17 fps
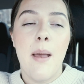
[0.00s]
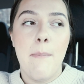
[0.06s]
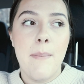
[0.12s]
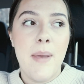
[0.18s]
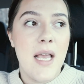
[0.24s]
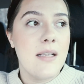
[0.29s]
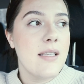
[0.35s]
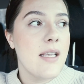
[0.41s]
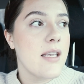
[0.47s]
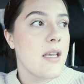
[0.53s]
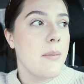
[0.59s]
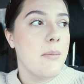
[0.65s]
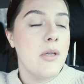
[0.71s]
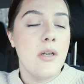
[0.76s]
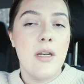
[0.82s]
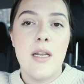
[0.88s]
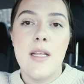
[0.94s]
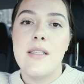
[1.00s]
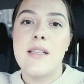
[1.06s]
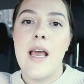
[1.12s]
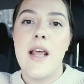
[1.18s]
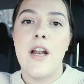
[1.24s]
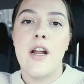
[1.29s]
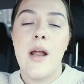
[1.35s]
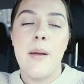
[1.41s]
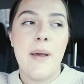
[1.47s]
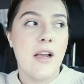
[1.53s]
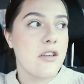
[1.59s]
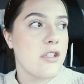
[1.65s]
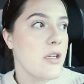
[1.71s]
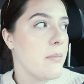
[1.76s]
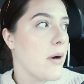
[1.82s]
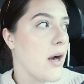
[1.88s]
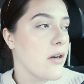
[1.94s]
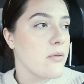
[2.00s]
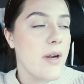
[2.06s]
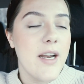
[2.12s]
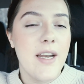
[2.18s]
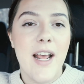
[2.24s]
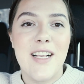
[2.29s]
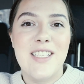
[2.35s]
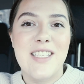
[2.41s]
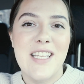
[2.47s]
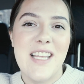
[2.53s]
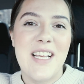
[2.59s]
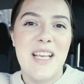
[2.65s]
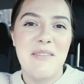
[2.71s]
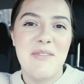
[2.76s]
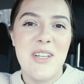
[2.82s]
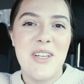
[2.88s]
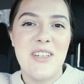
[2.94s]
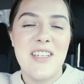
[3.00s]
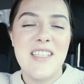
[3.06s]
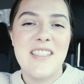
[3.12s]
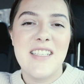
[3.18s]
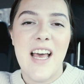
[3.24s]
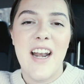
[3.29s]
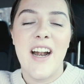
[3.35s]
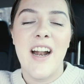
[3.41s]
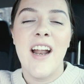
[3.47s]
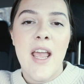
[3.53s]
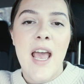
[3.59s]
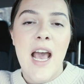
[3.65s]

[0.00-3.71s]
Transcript: amazing community center. I'm actually parked right next to the community center.